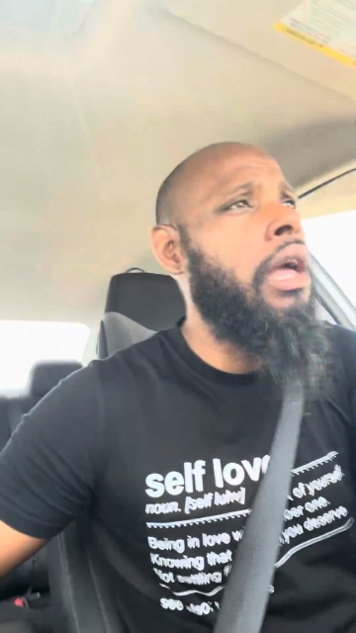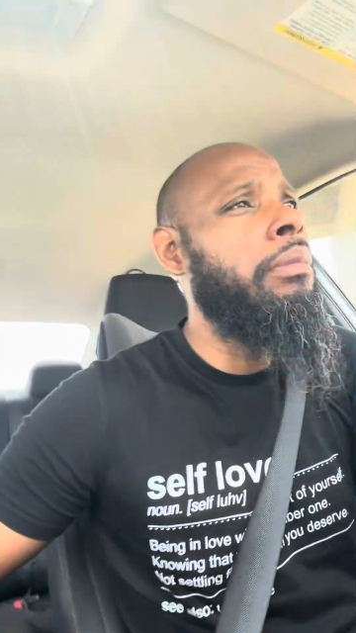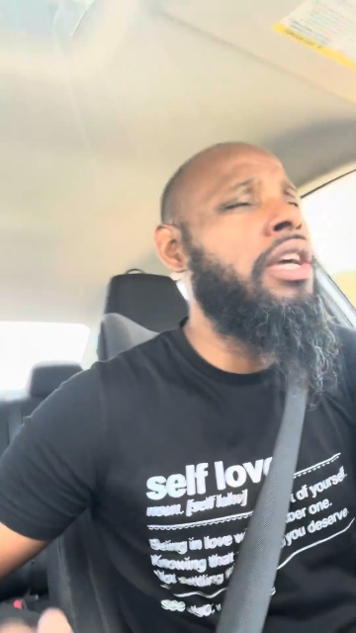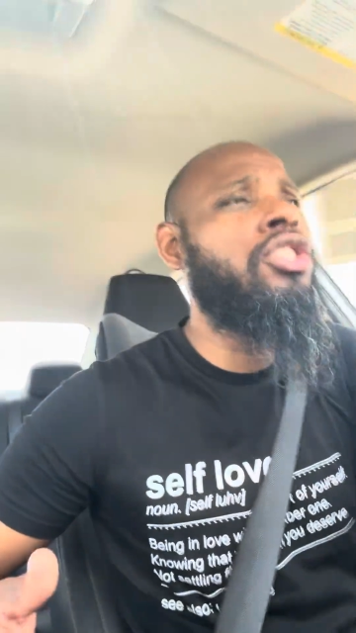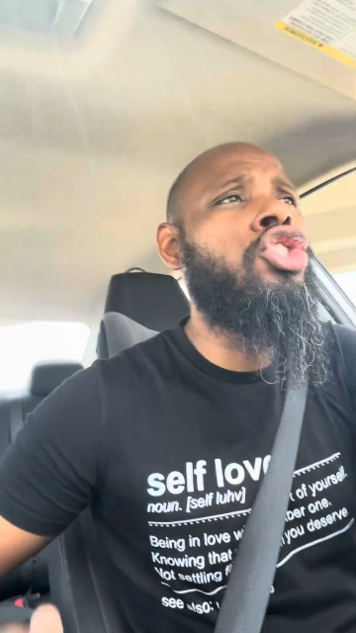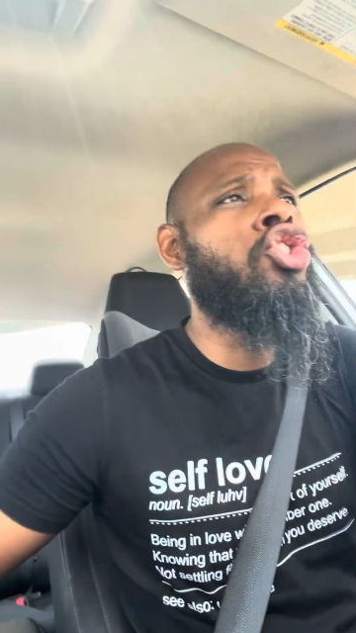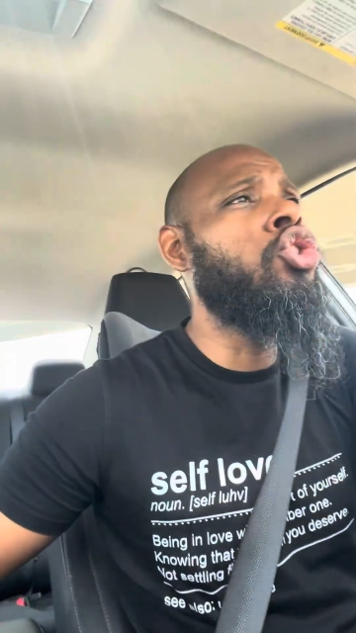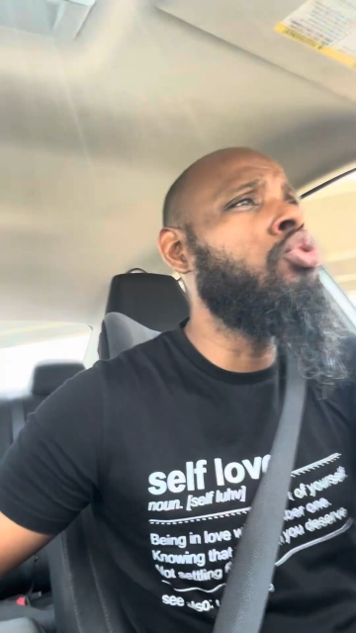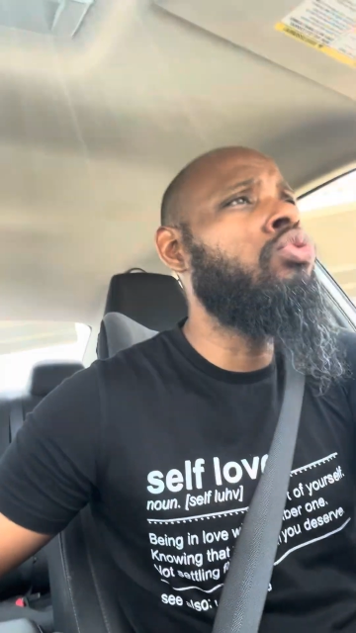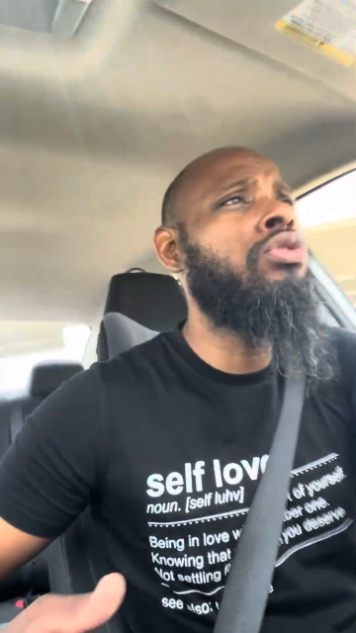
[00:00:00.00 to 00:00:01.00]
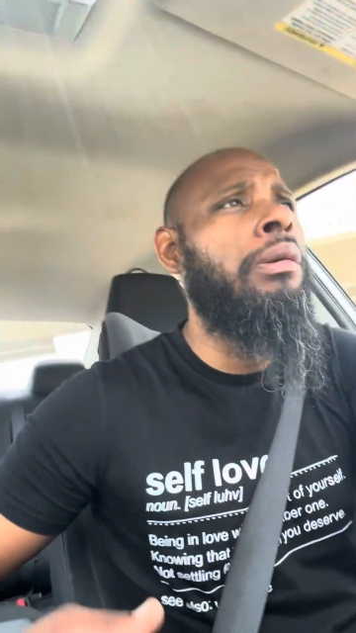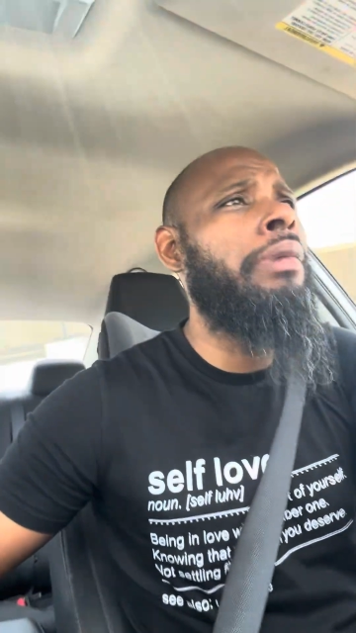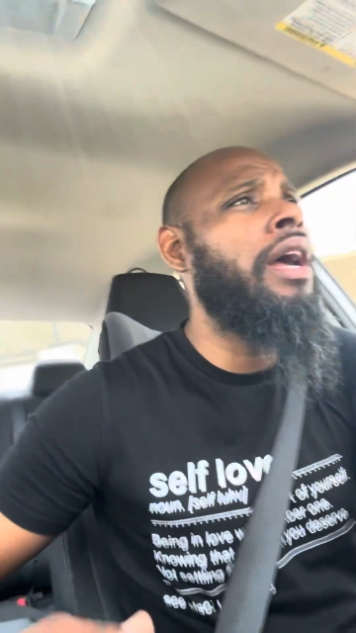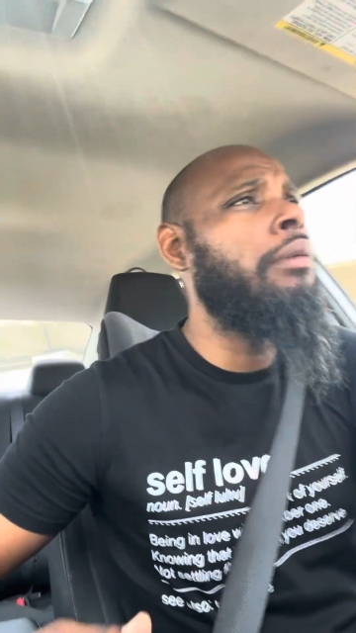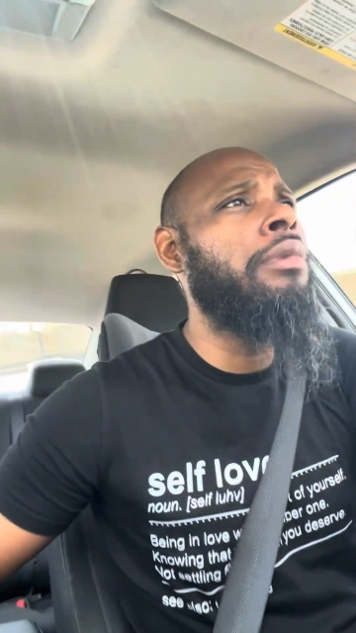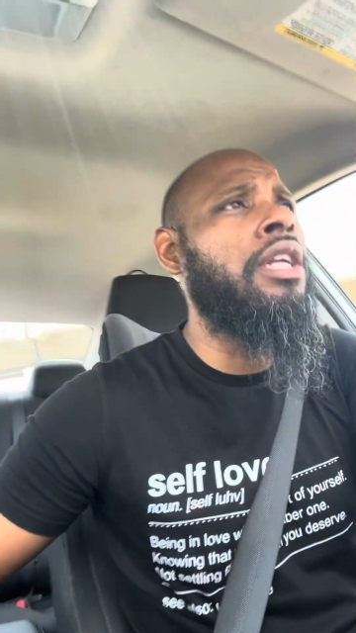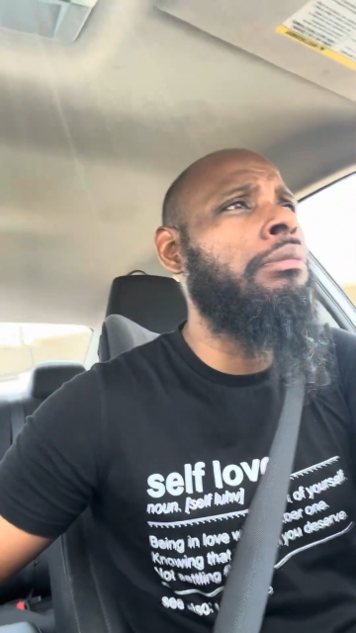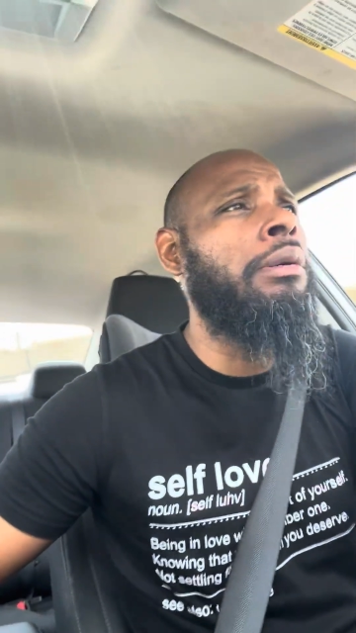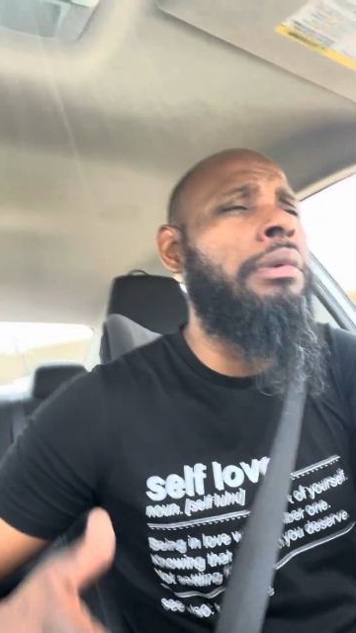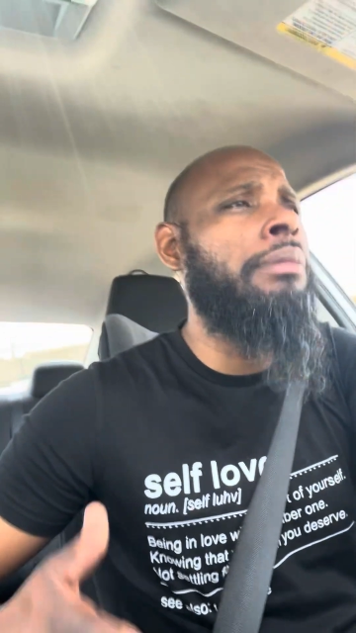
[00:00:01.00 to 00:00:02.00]
man, just do the bare
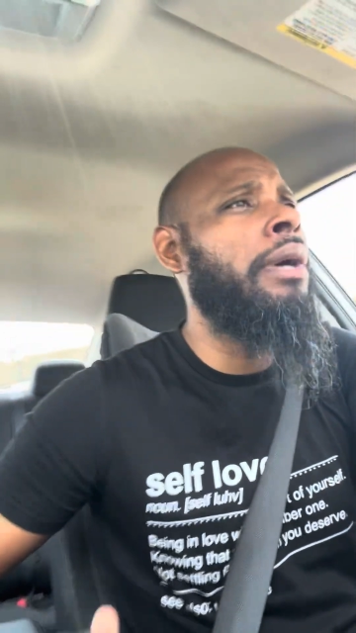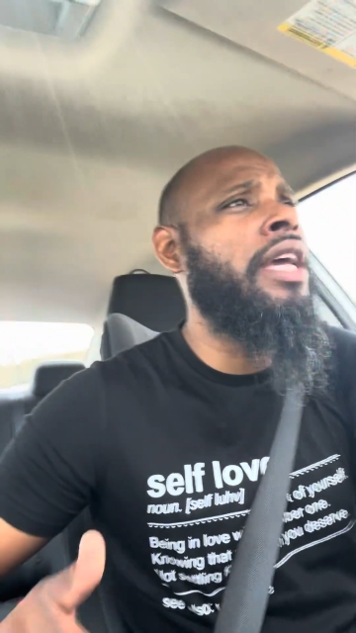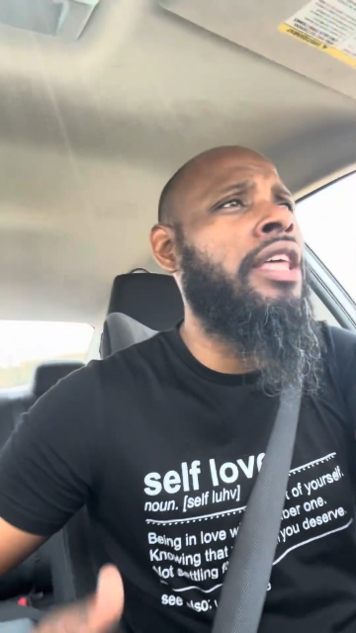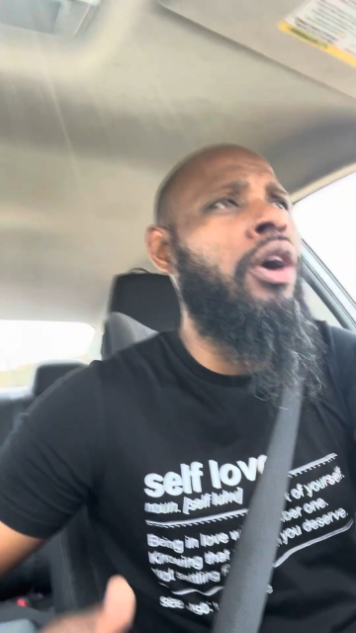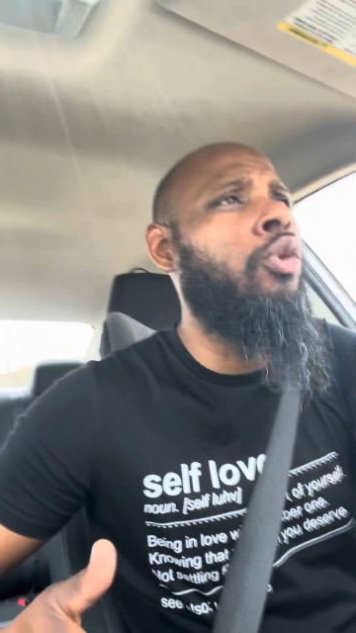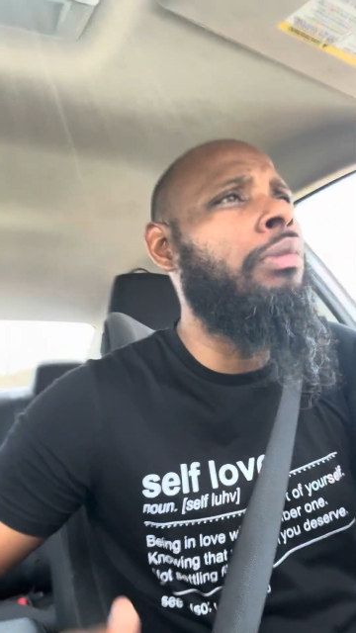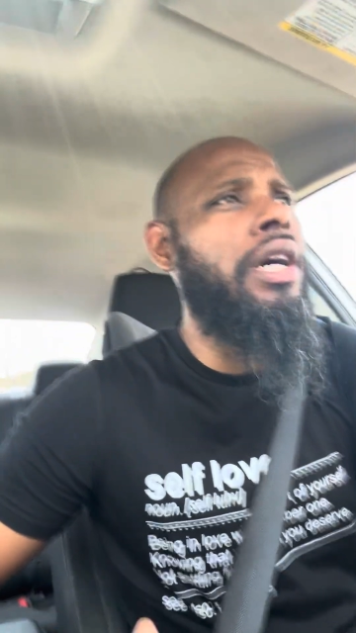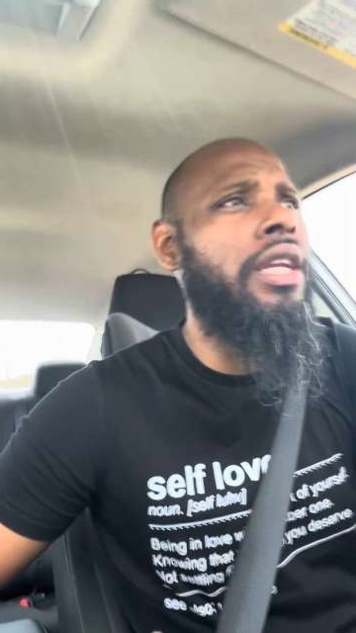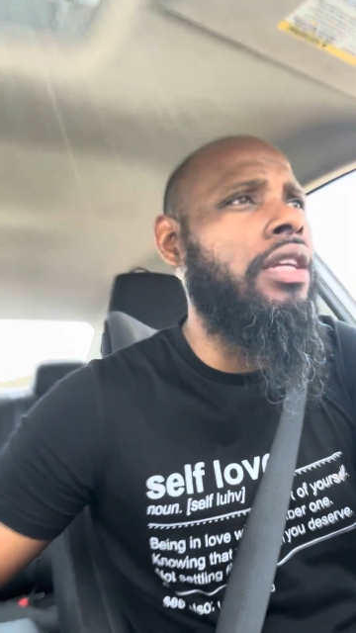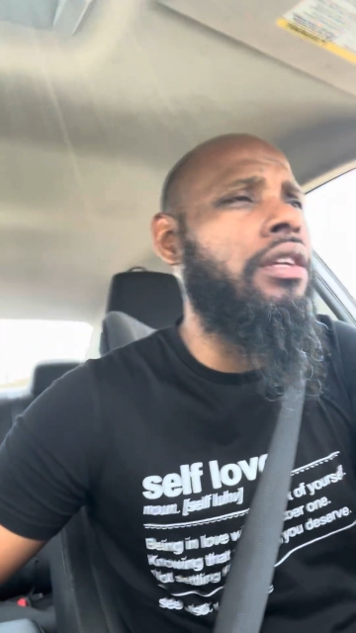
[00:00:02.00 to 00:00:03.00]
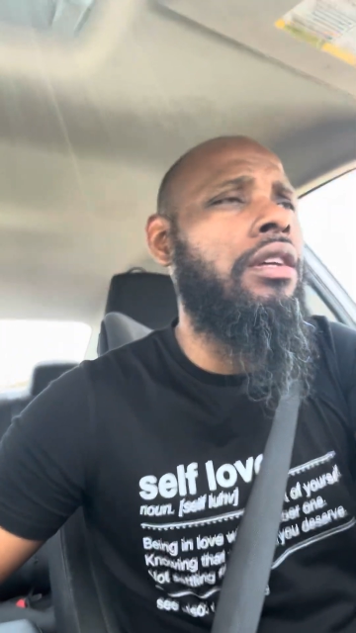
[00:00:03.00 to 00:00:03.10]
minimum and make your money.